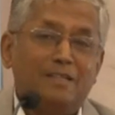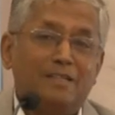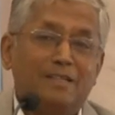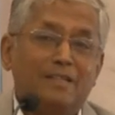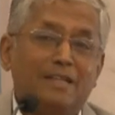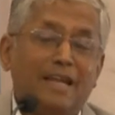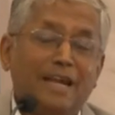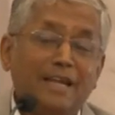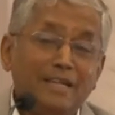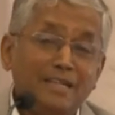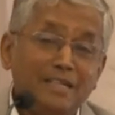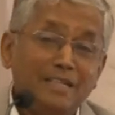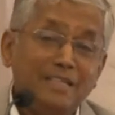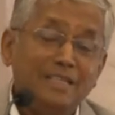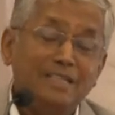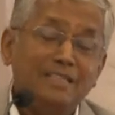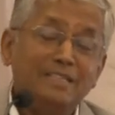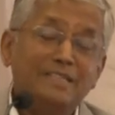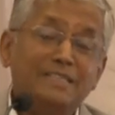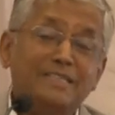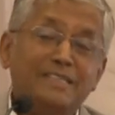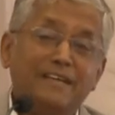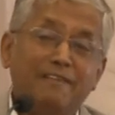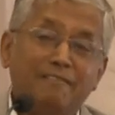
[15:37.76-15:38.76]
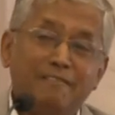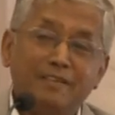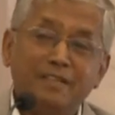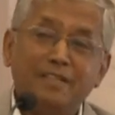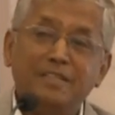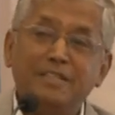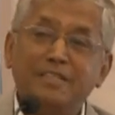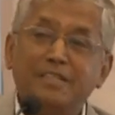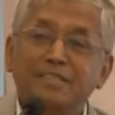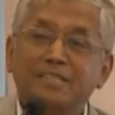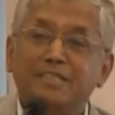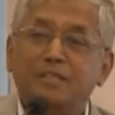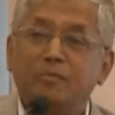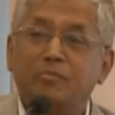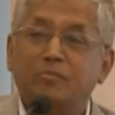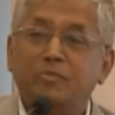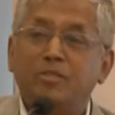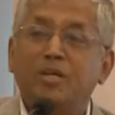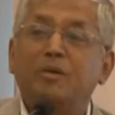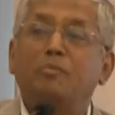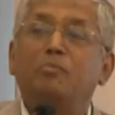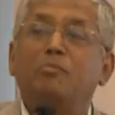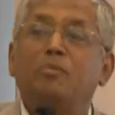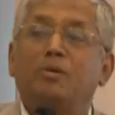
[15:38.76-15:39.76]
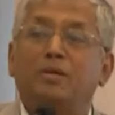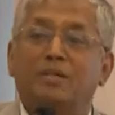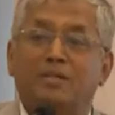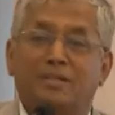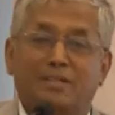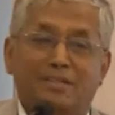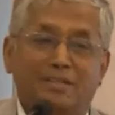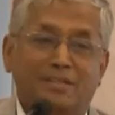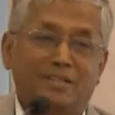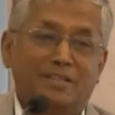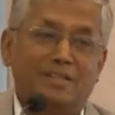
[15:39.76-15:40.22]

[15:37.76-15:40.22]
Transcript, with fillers: 1970 September,